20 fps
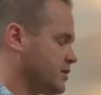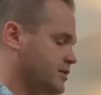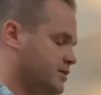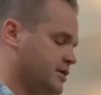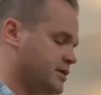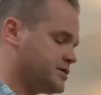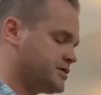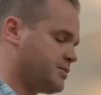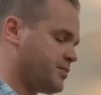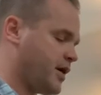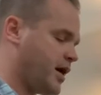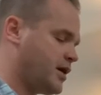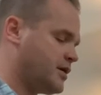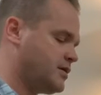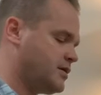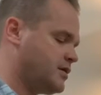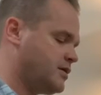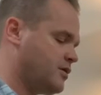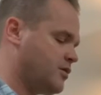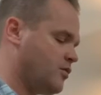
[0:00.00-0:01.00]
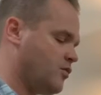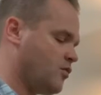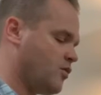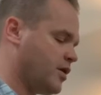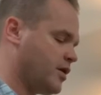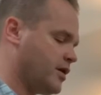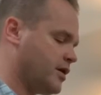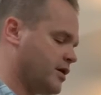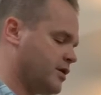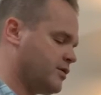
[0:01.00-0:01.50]
there's a pattern
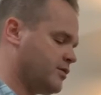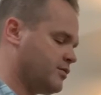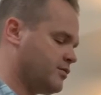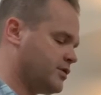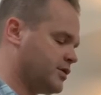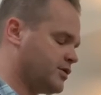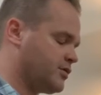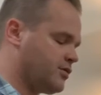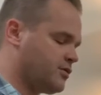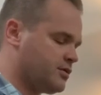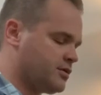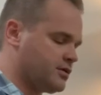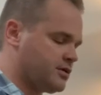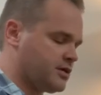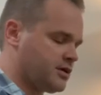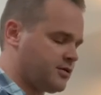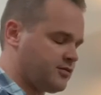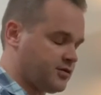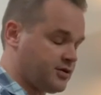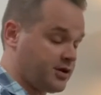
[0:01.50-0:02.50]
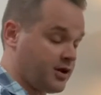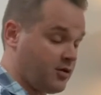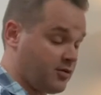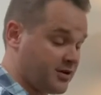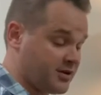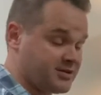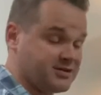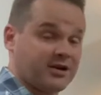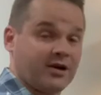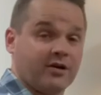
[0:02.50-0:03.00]
where we call, if you know
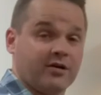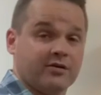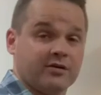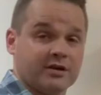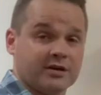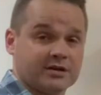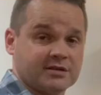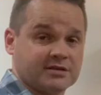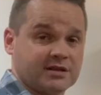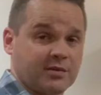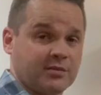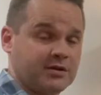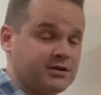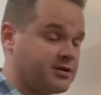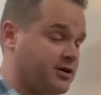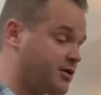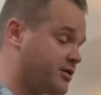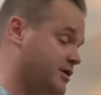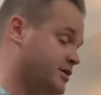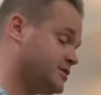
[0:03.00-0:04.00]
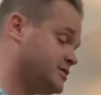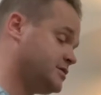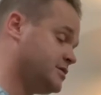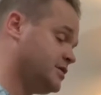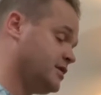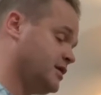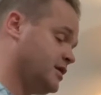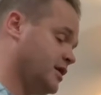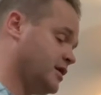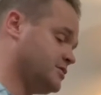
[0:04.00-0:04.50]
what a tone and a semitone is,
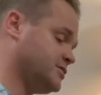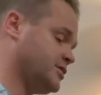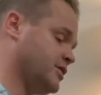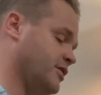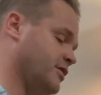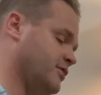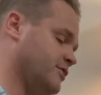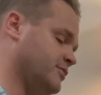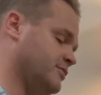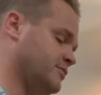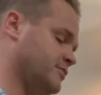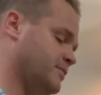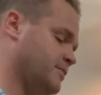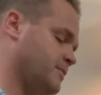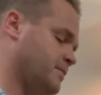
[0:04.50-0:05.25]
a tone